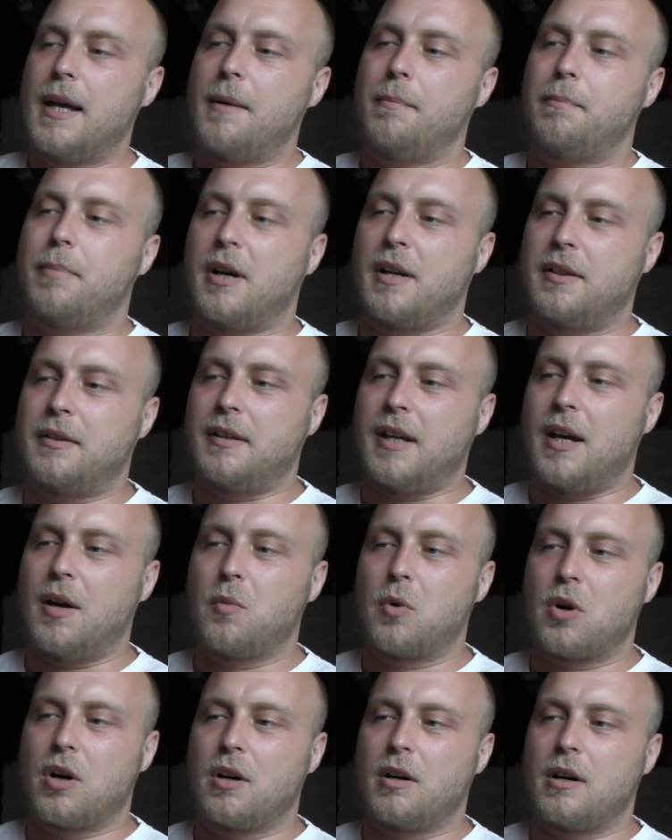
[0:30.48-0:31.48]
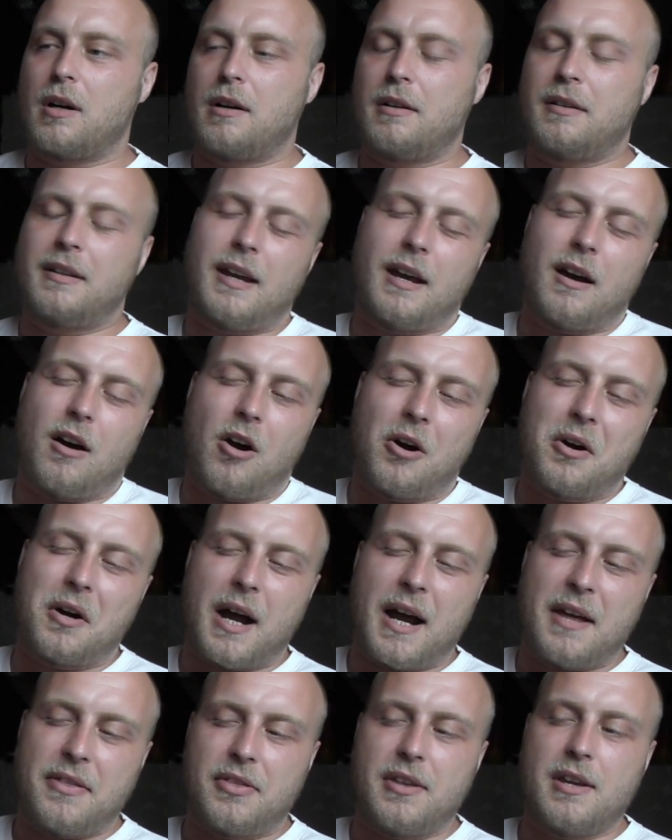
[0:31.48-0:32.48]
But they are,
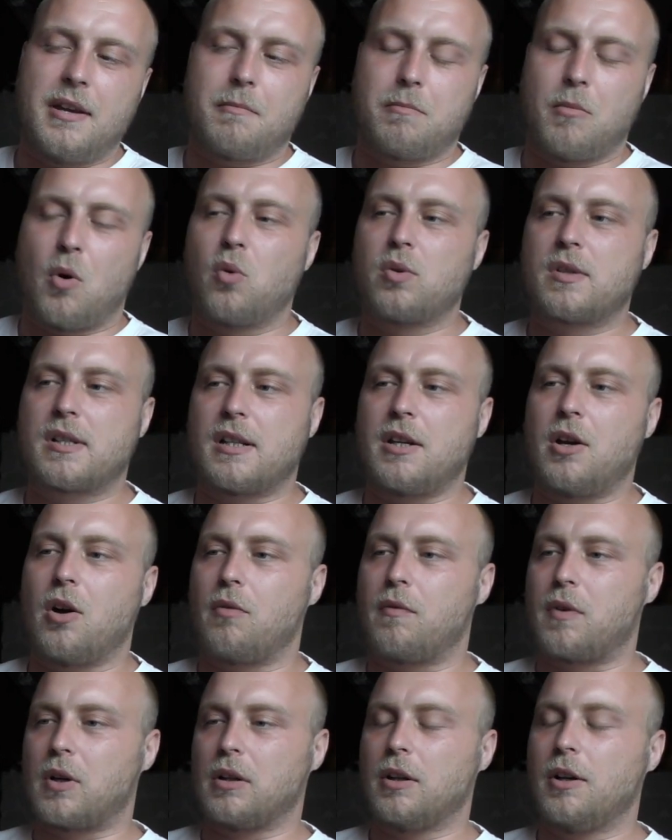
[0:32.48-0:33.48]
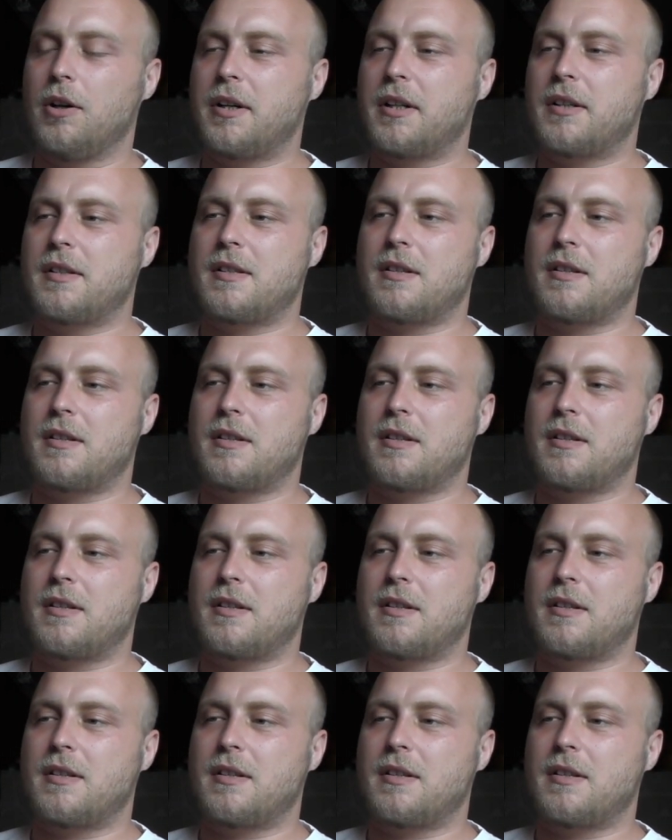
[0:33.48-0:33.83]
I think, mostly overlooked.